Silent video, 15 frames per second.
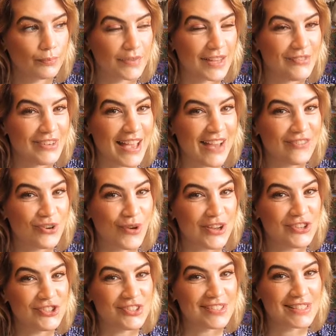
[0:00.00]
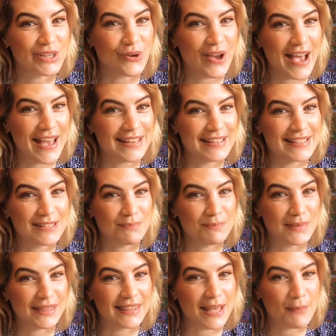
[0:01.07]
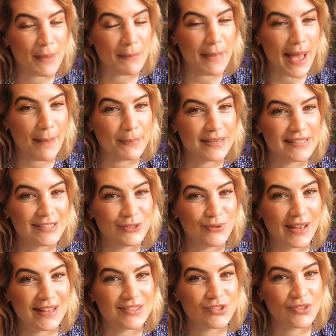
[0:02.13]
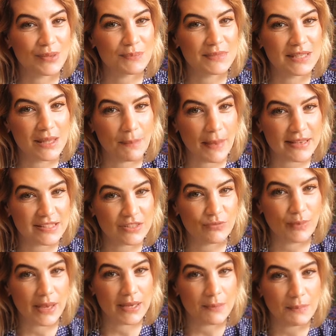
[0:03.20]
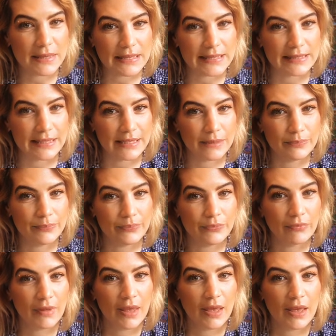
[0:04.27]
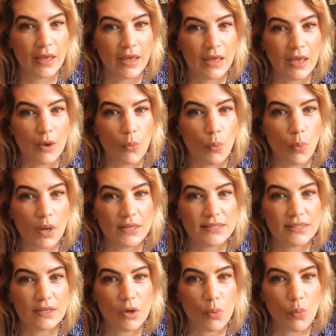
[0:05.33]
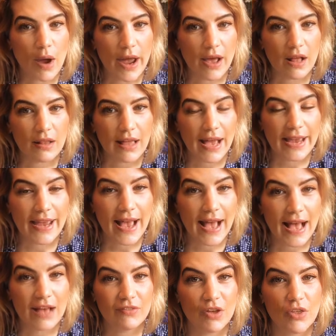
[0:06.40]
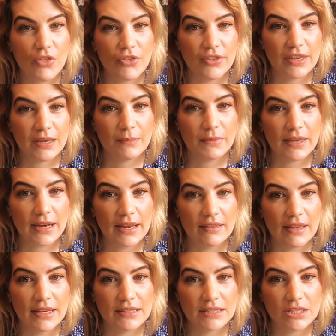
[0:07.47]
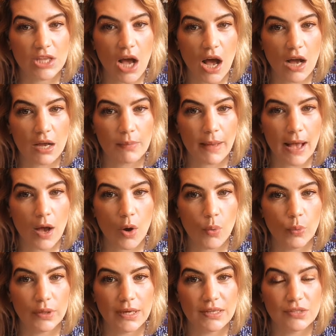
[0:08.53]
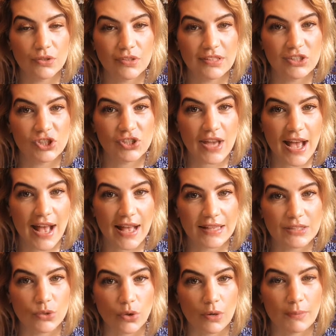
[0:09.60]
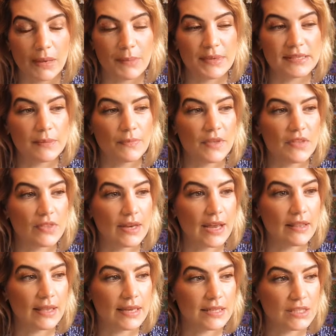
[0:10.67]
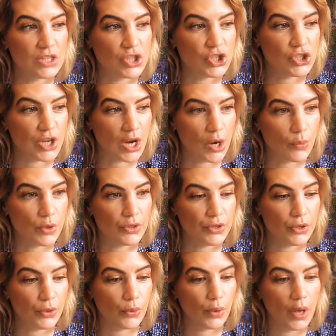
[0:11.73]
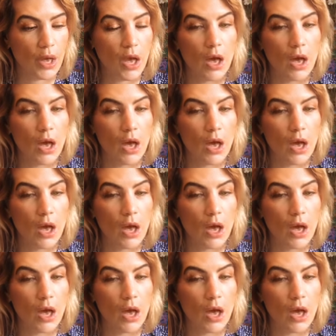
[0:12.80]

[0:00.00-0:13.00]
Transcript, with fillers: if you have questions, go ahead and submit them. I'm happy to answer them to the best of my ability. Once in a while, I have a theme that I like to talk about when I do these chats or maybe something that I like to share with you